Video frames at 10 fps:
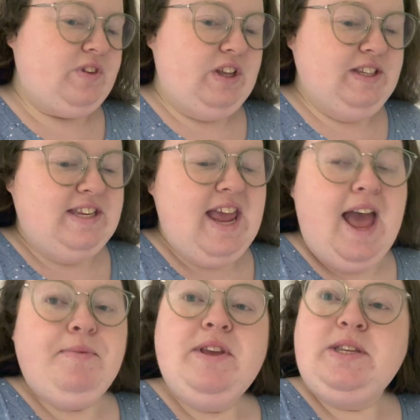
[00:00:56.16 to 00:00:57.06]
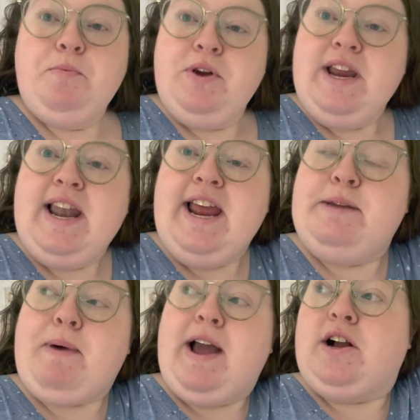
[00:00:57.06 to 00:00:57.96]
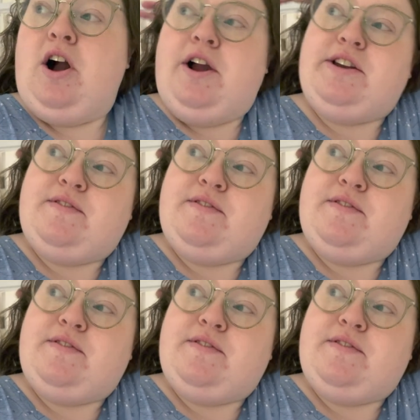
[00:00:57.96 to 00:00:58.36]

so yeah, it's a pretty laid back kind